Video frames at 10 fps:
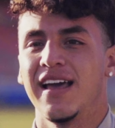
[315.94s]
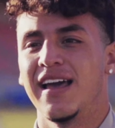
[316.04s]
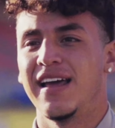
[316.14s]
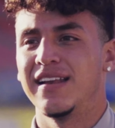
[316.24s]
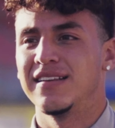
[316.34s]

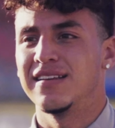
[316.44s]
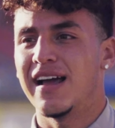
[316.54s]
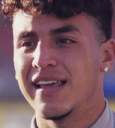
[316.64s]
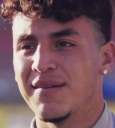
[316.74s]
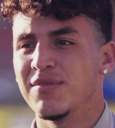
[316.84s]
And
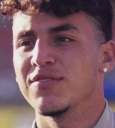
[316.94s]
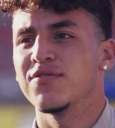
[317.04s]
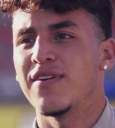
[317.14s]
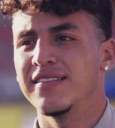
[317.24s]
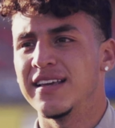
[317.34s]
I came here for
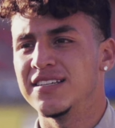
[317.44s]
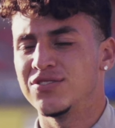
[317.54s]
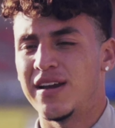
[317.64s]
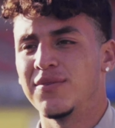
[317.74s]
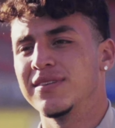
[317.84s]
5 days, trained